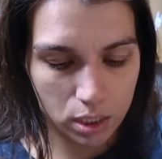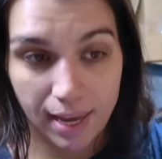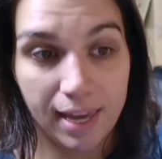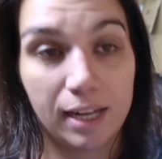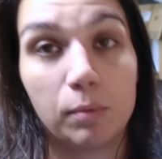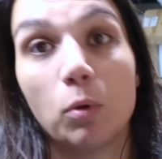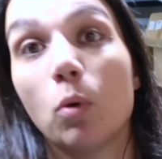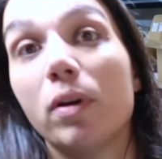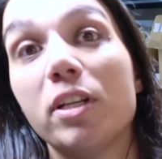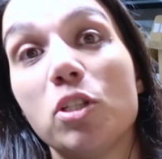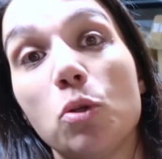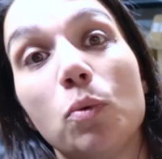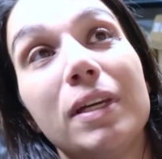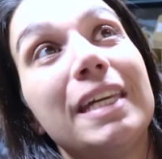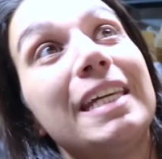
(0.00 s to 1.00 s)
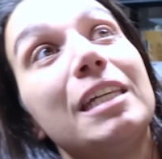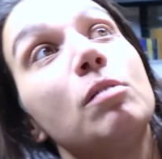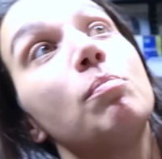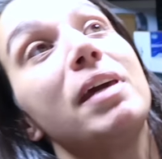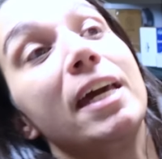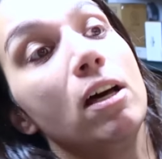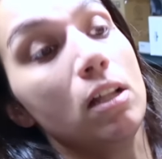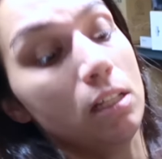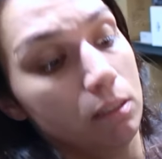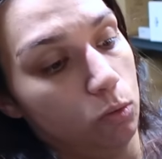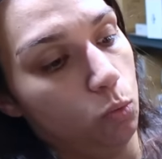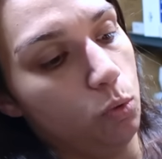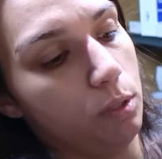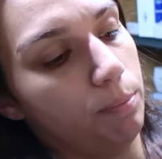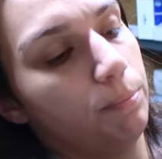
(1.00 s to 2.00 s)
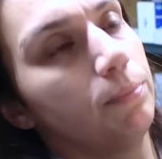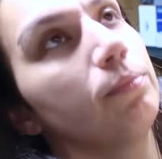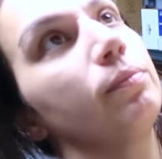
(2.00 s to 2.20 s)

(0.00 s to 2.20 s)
and I'm going to email, whoop,